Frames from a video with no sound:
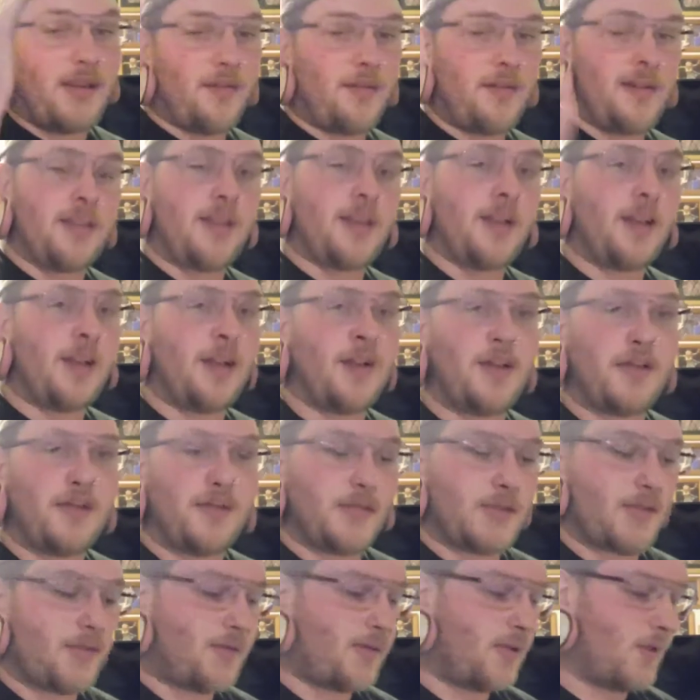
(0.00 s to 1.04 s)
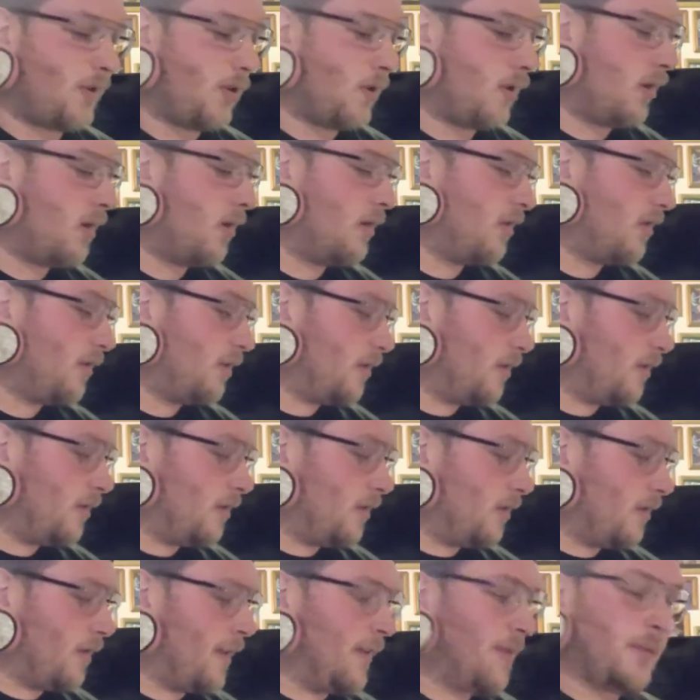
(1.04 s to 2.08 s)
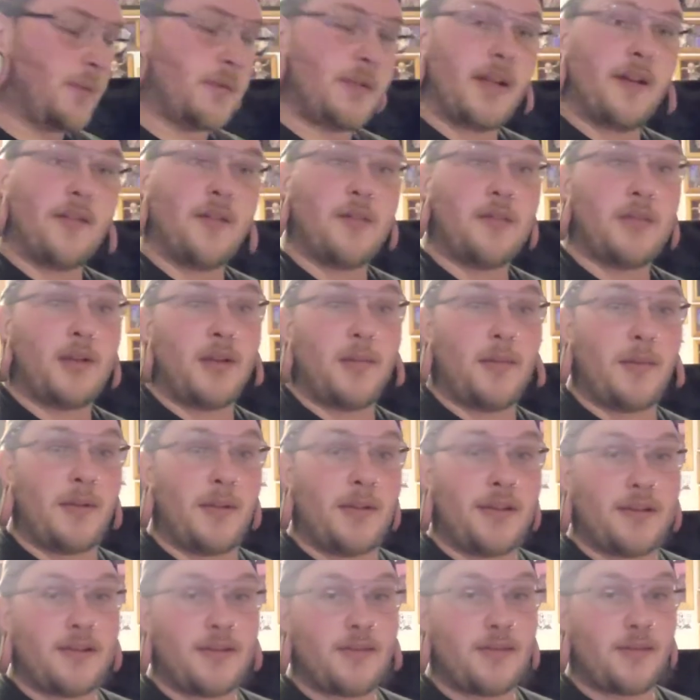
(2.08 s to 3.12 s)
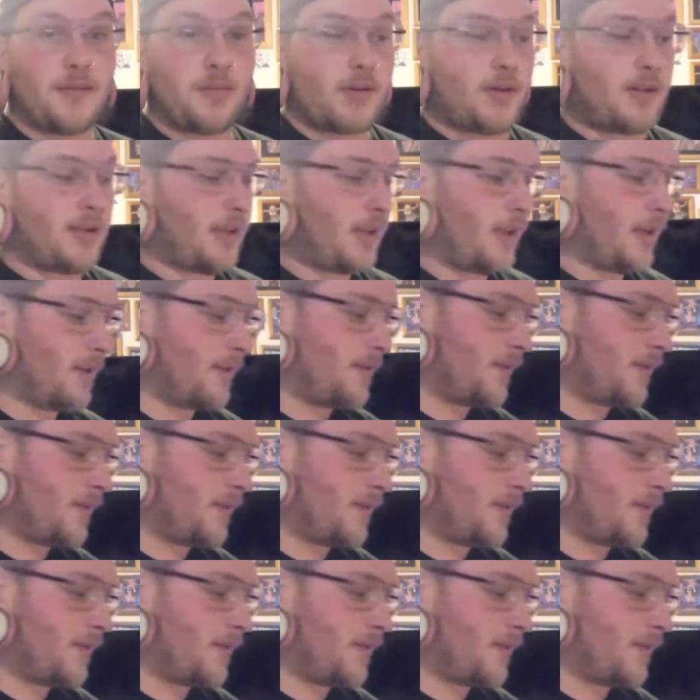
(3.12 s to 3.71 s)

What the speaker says: everything else. So this will definitely be on my list for pretty dang